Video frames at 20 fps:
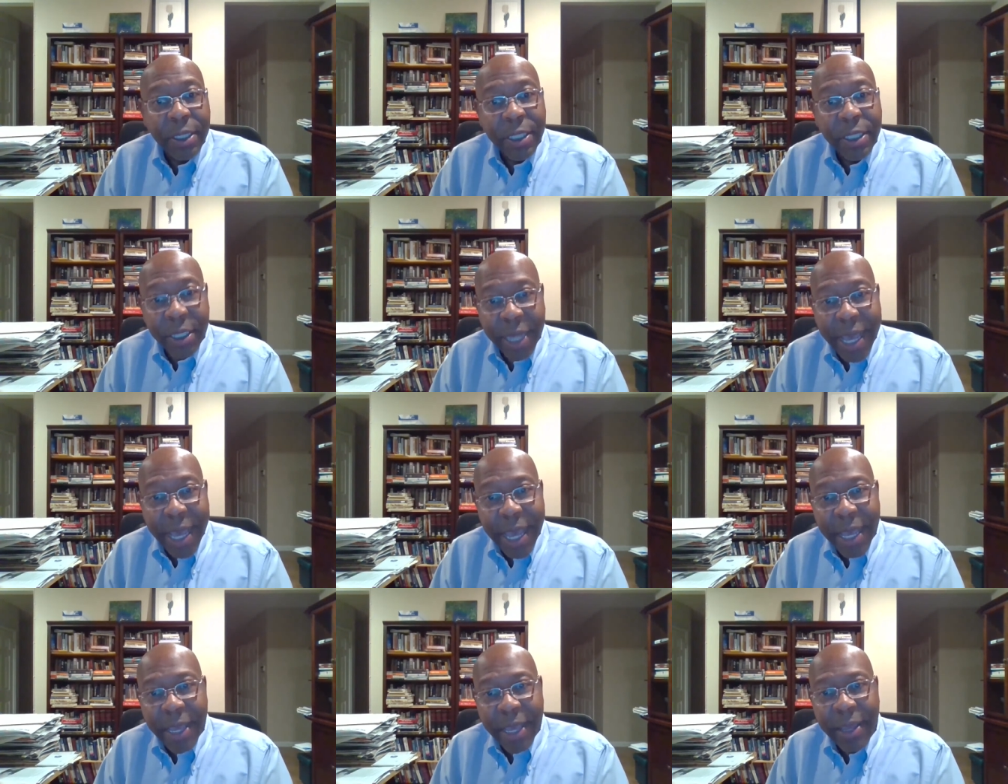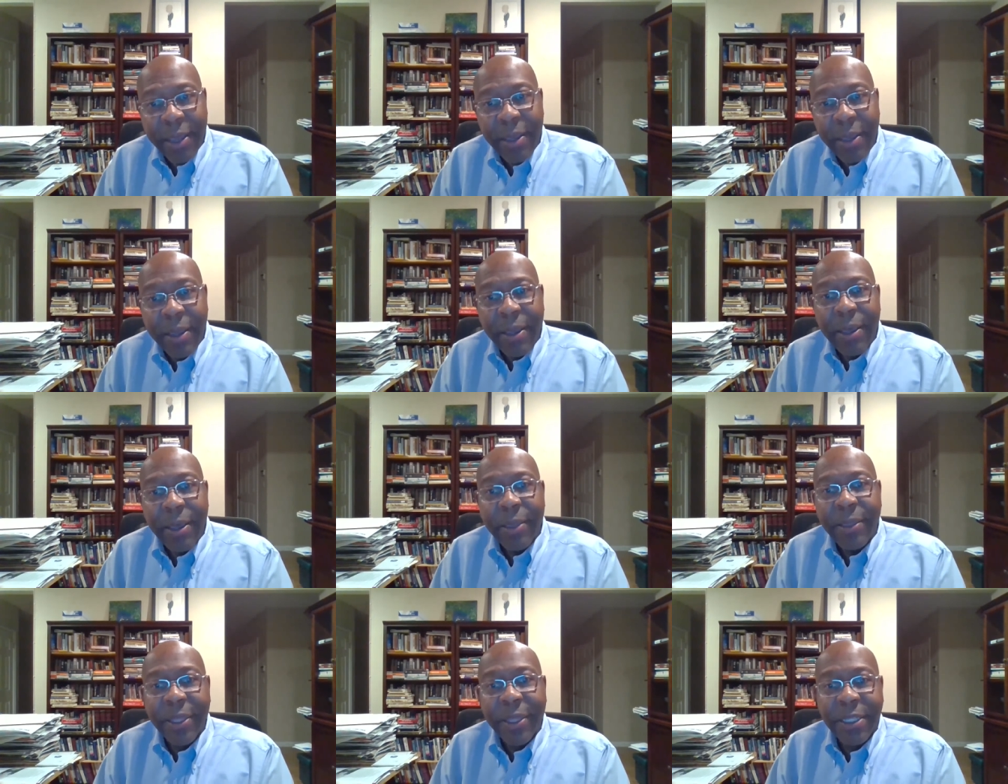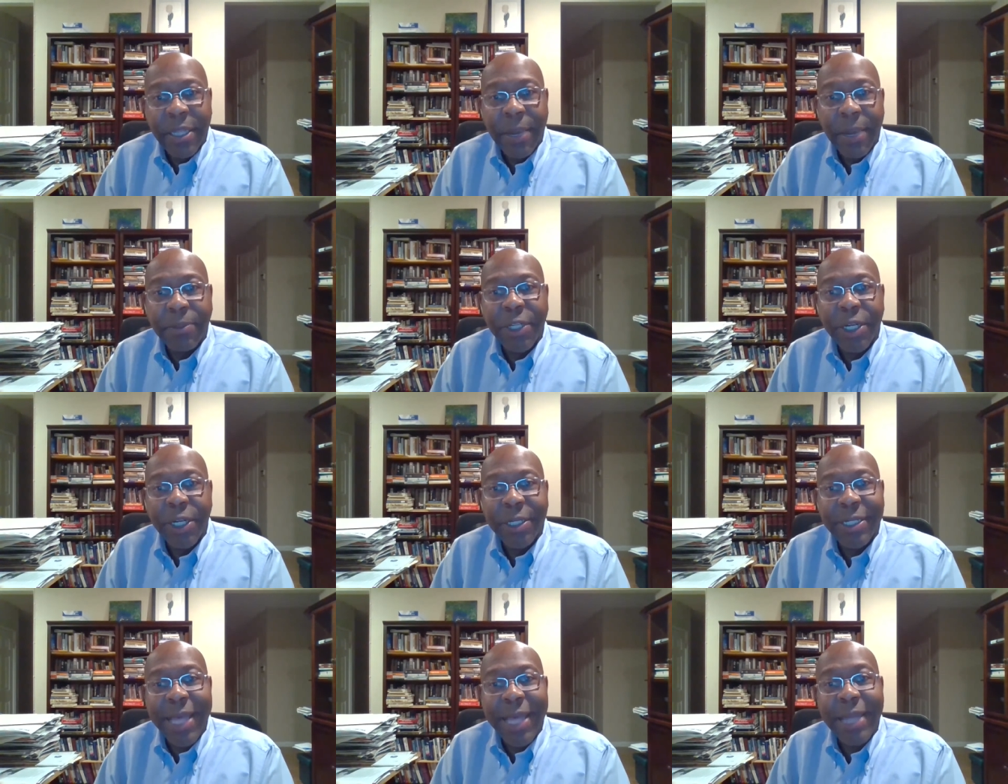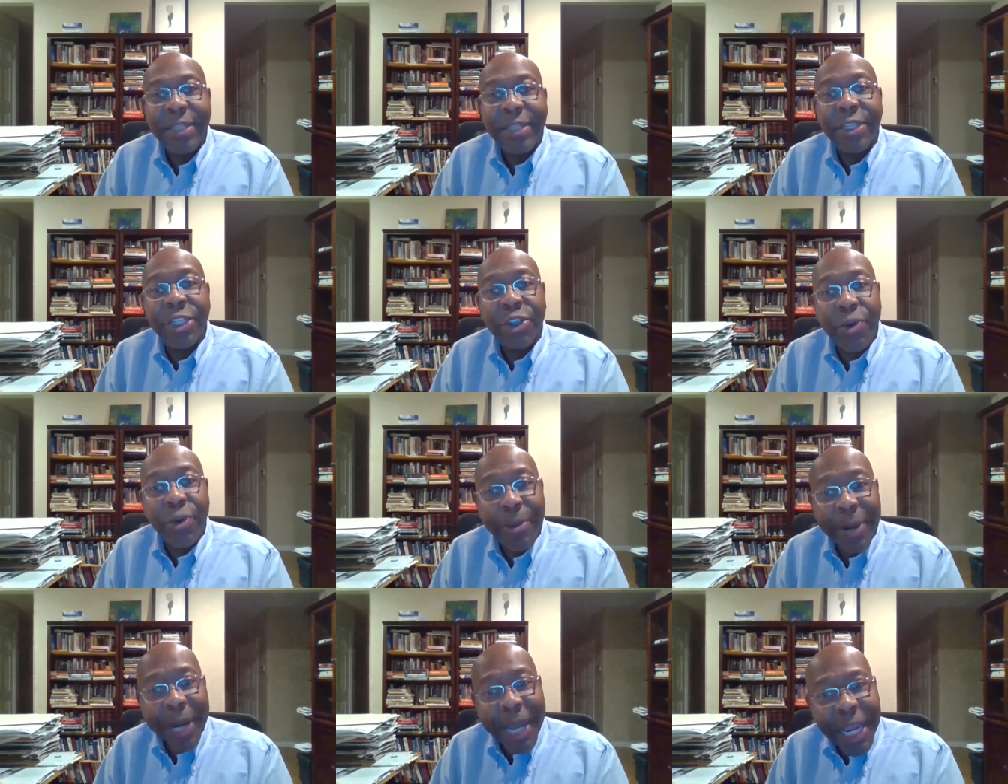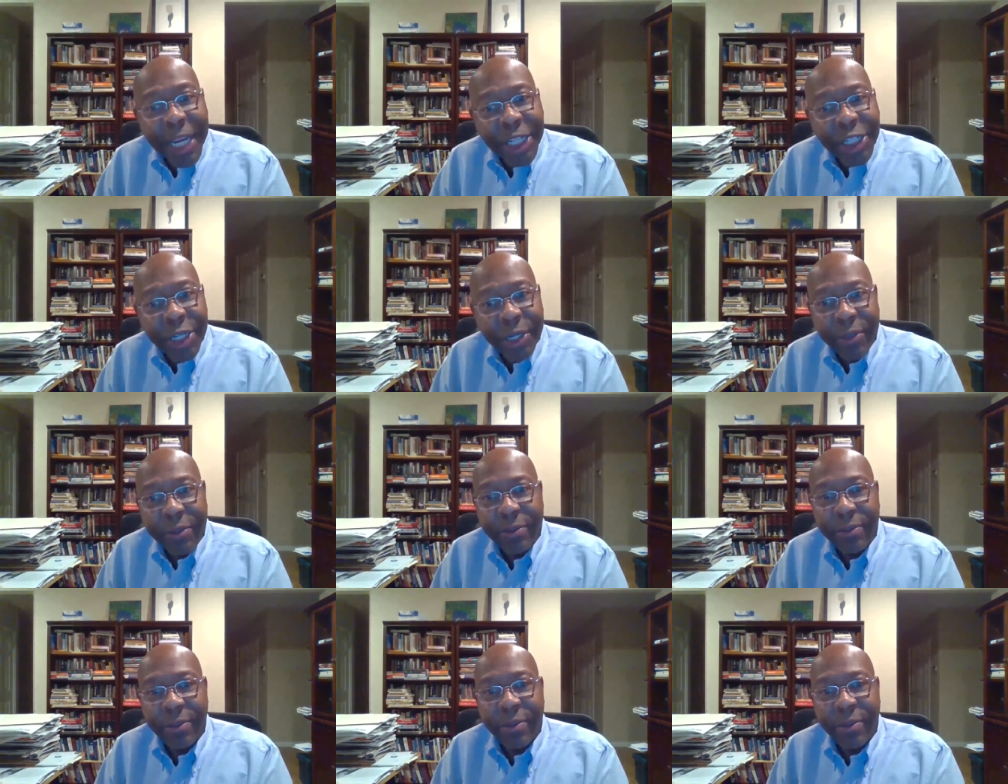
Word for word: Today, the assumption is that discrimination,